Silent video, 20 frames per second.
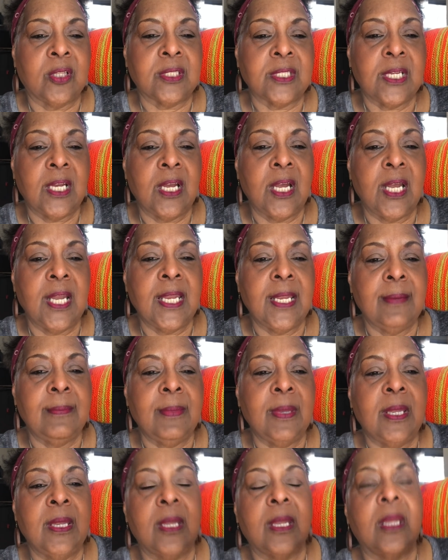time.
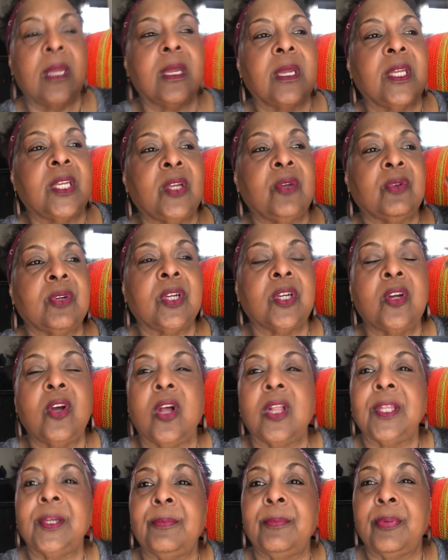You can
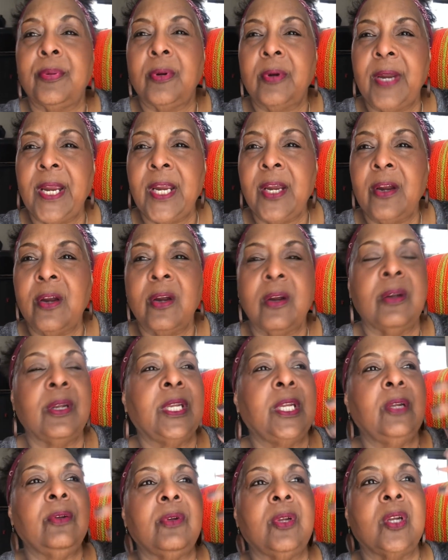call it prayer,
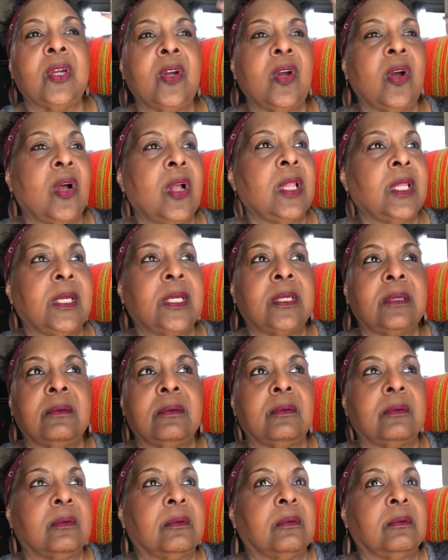you can call it
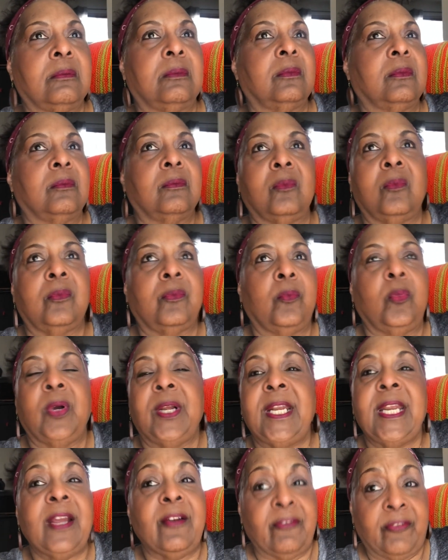
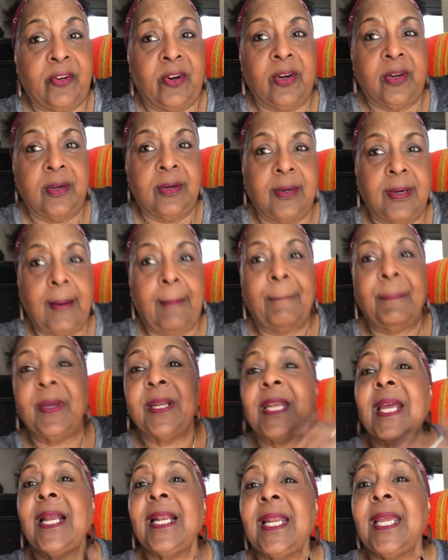whatever. But
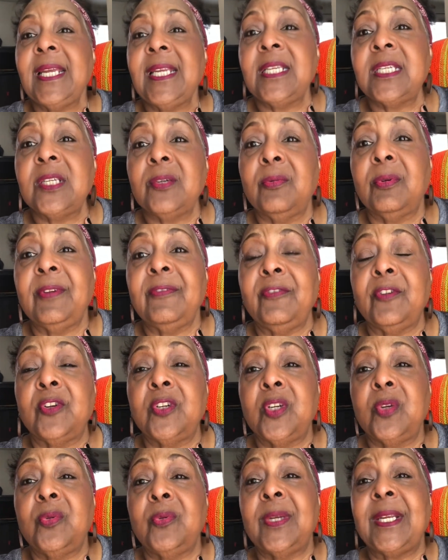I like to refer
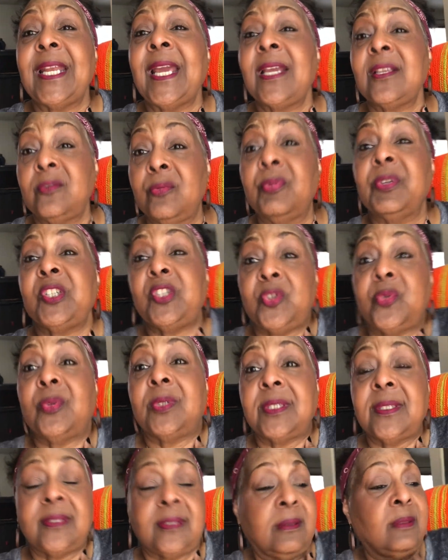to it as
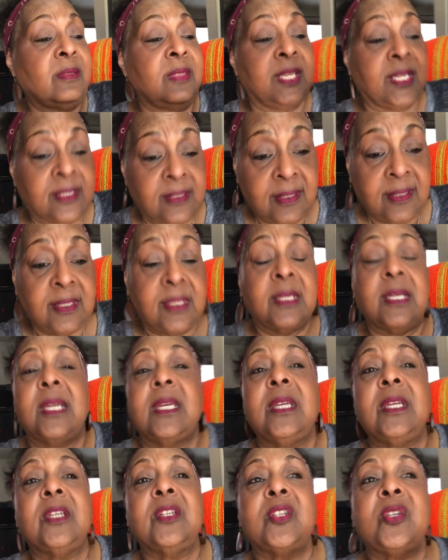rituals,
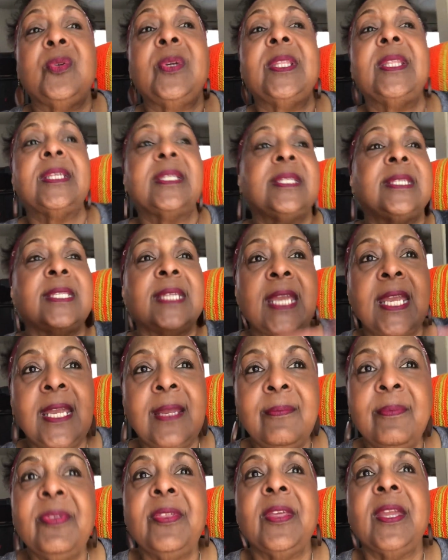doing the same
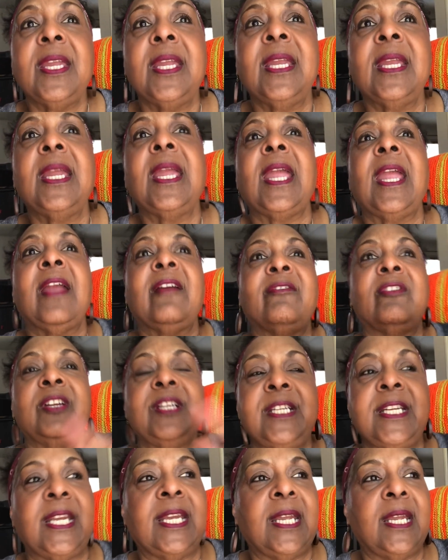thing every
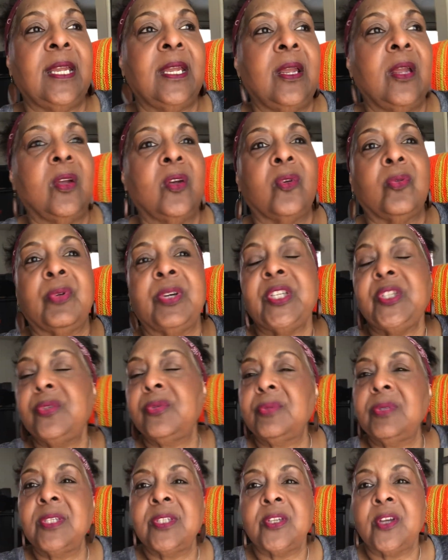day.
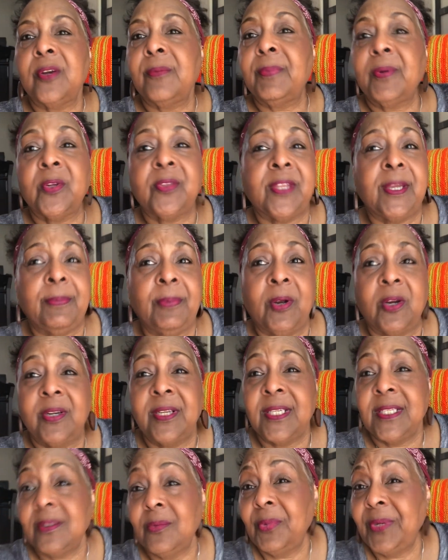Rituals are birthday
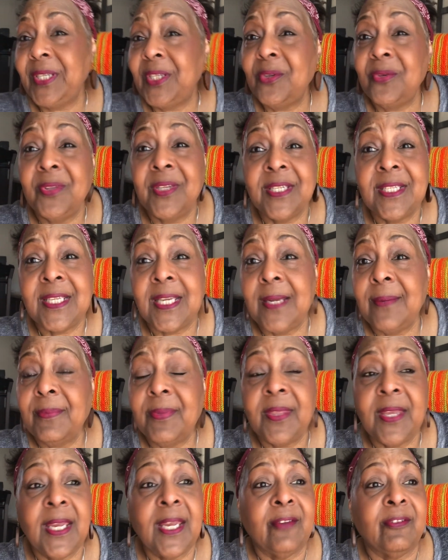parties. We do the same
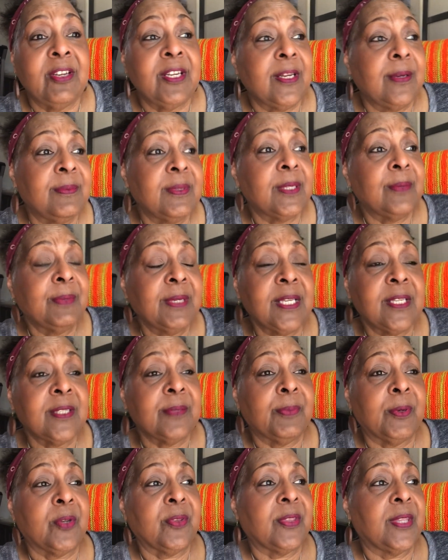thing every time someone has a
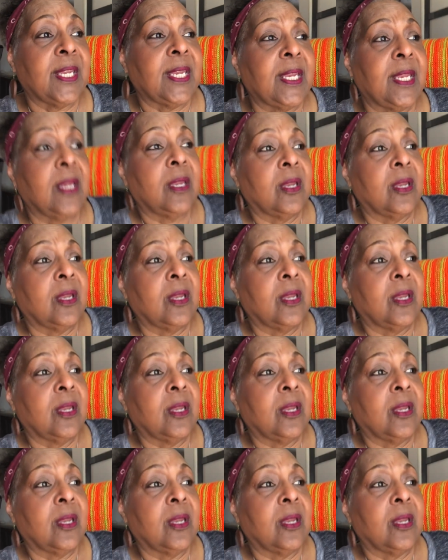birthday.